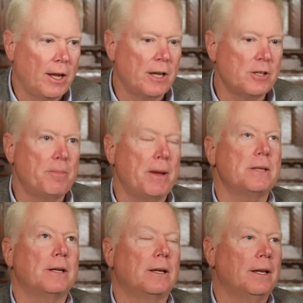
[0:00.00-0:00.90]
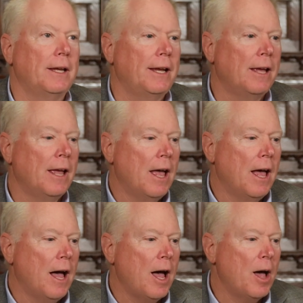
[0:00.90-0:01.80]
and it's basically
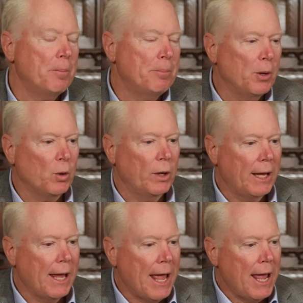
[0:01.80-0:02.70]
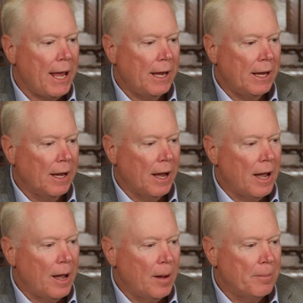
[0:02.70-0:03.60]
uh, building a
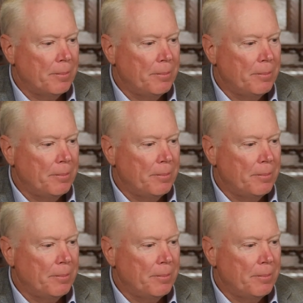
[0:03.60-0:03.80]
uh,